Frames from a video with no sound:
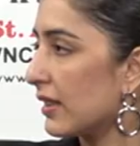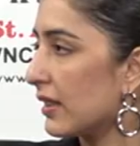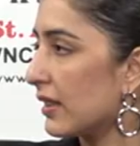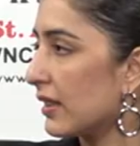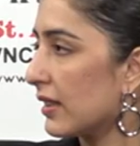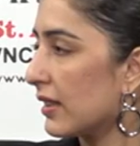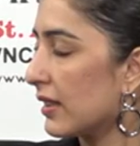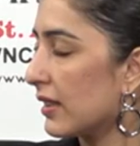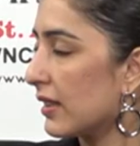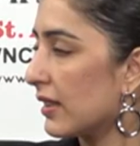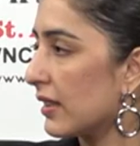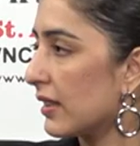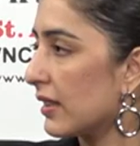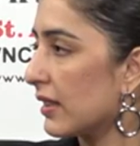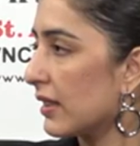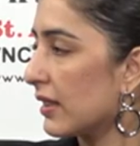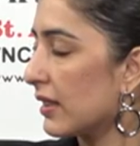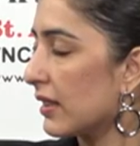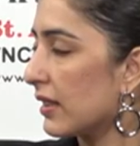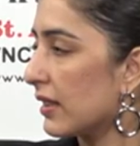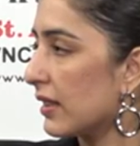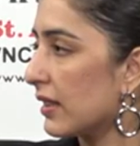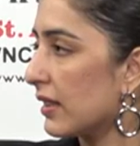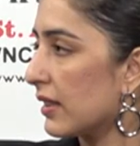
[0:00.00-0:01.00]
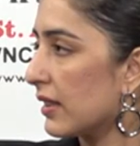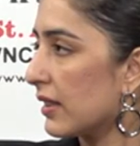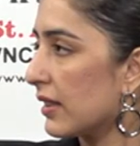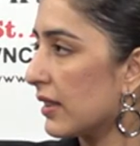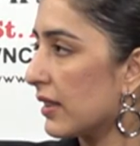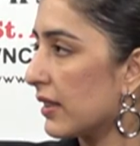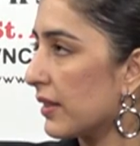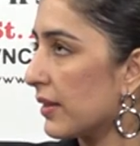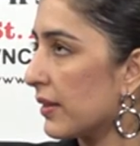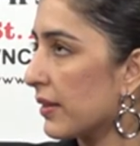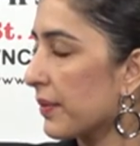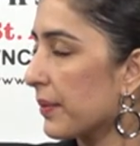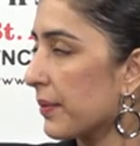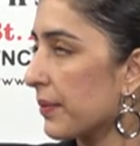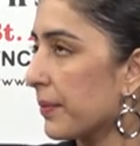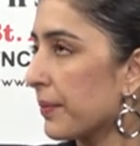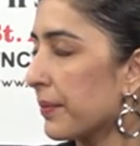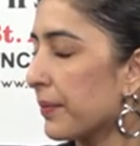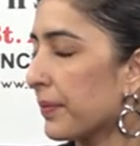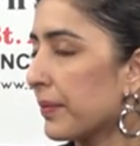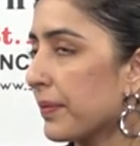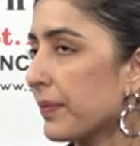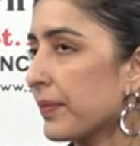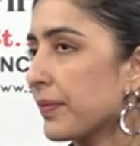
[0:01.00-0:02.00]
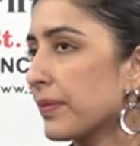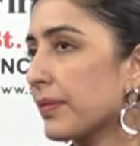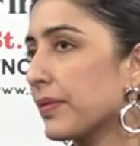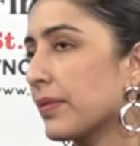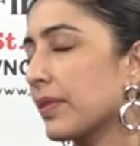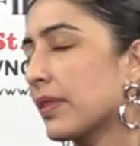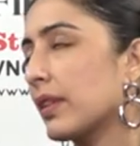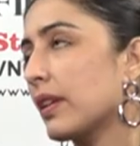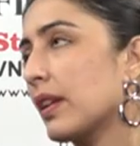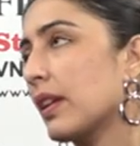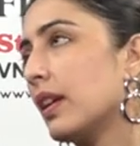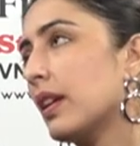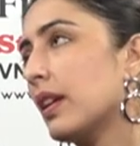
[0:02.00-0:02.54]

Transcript: This person isn't speaking.